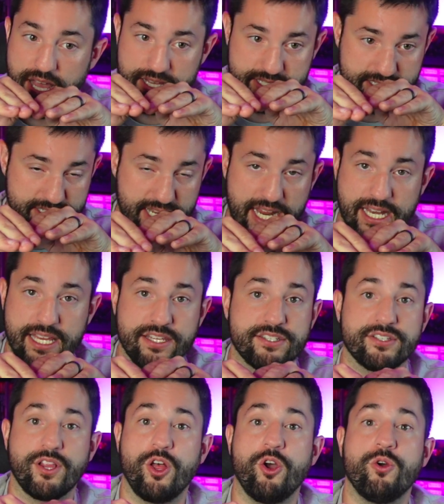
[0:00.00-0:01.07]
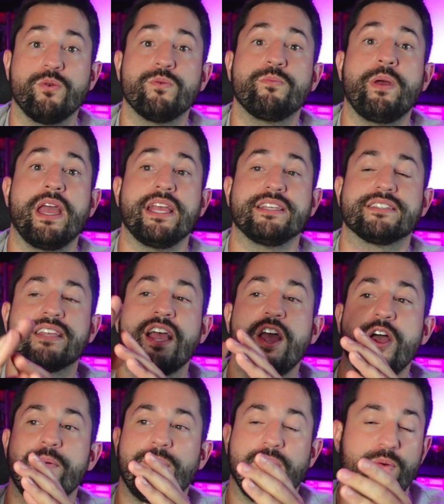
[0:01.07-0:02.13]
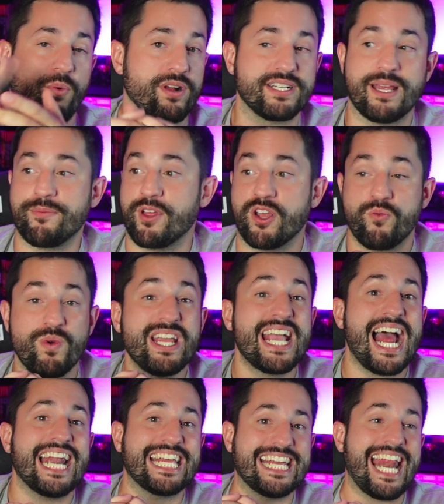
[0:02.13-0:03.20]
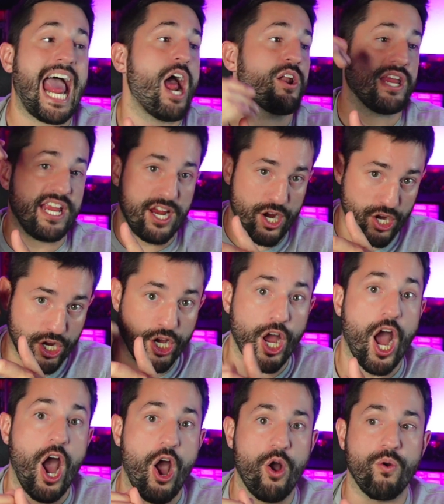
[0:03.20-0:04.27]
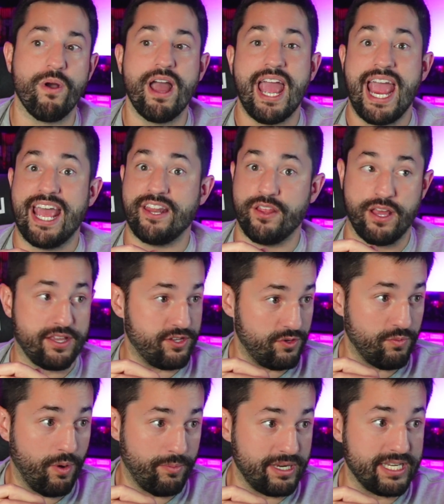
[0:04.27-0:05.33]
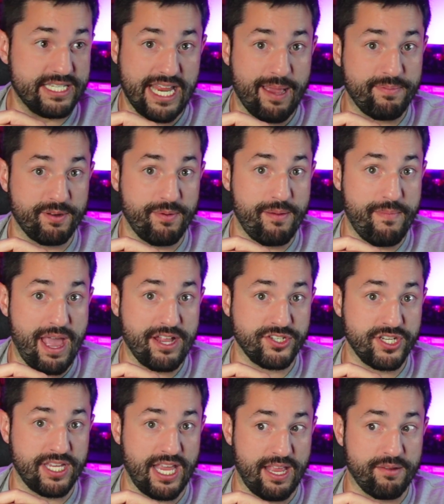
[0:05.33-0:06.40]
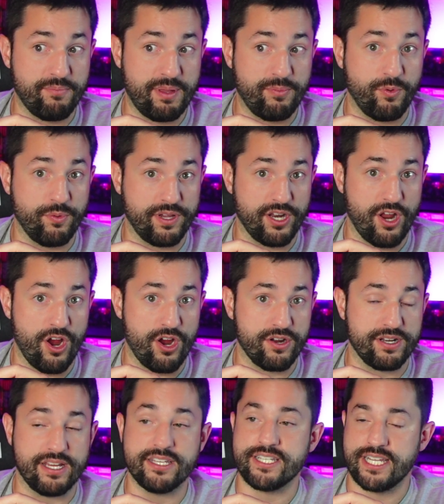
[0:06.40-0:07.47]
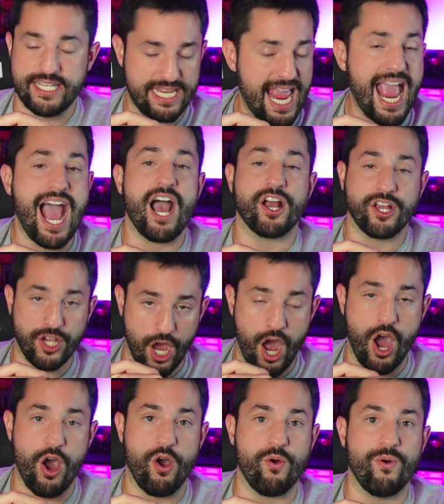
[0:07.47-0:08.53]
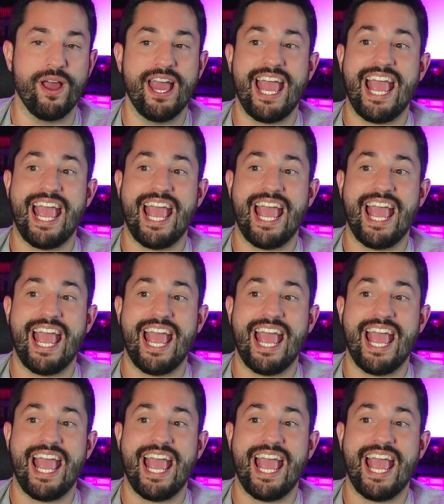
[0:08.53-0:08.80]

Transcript: a steady, slow pace. But one time they're like, we got to get out of here, go. And they're like, you want me to tap into my magic and people will get hurt? And he's like, yeah, go.